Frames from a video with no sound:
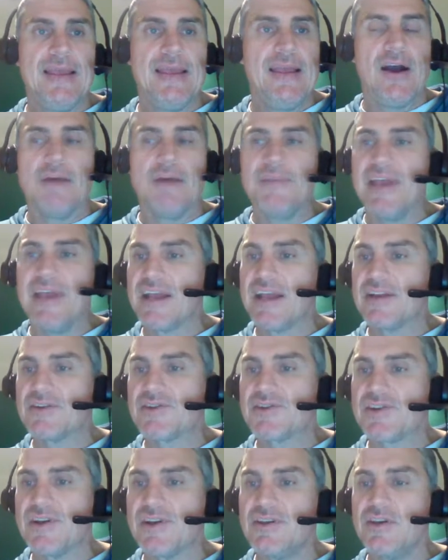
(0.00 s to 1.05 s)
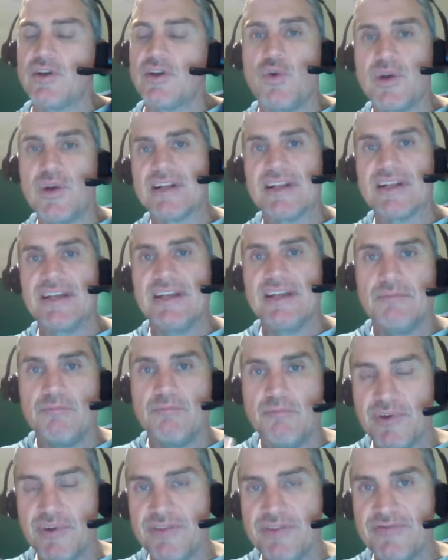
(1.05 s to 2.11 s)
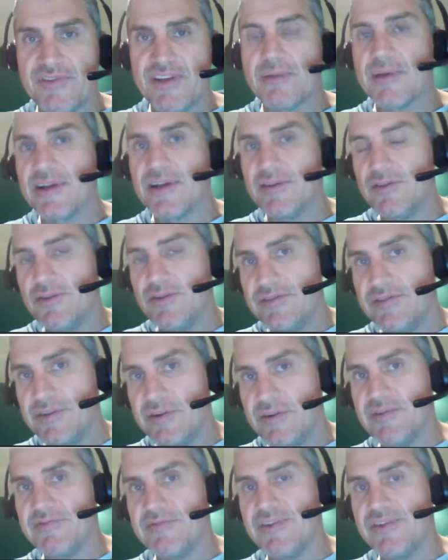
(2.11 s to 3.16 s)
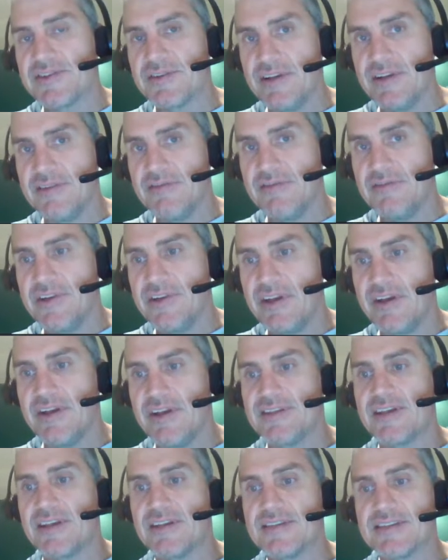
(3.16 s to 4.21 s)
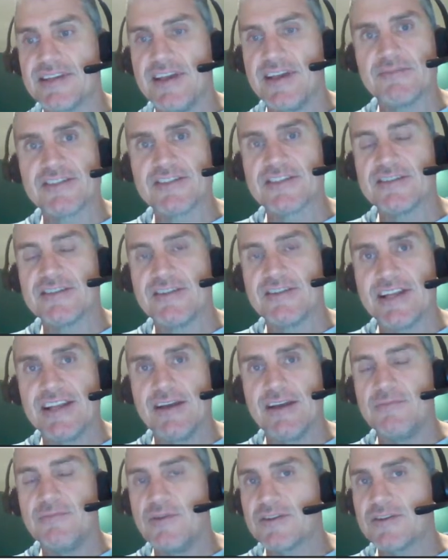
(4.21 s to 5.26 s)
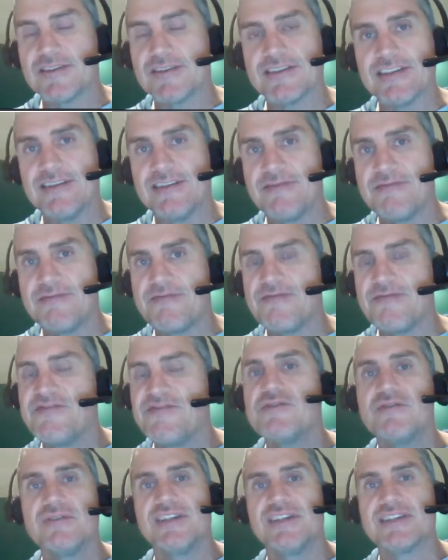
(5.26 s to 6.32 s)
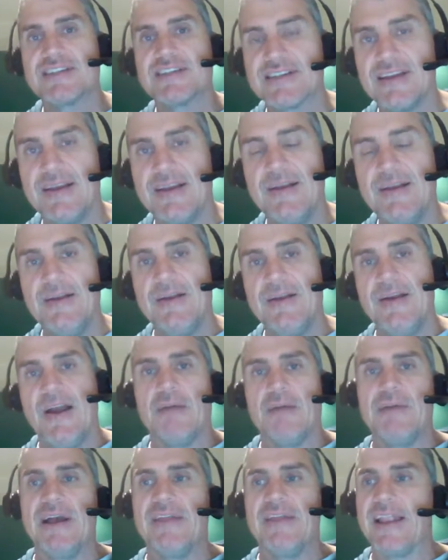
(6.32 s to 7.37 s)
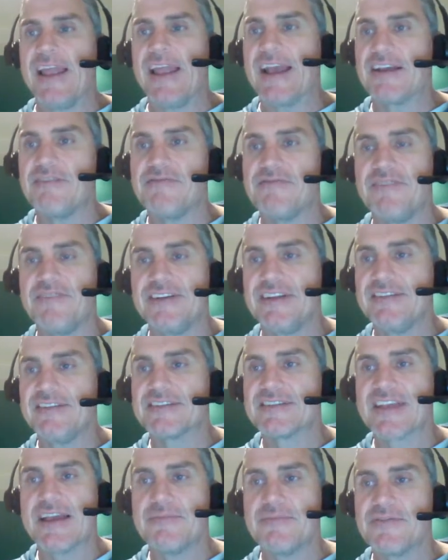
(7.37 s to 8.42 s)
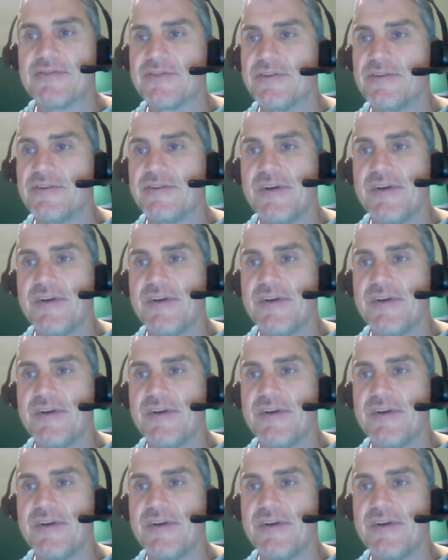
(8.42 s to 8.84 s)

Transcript: I'm now going to show you quickly, briefly, I'm going to do a very professional level video. As you can see, I'm slightly obnoxiously furious about the lack of funding that's come through. I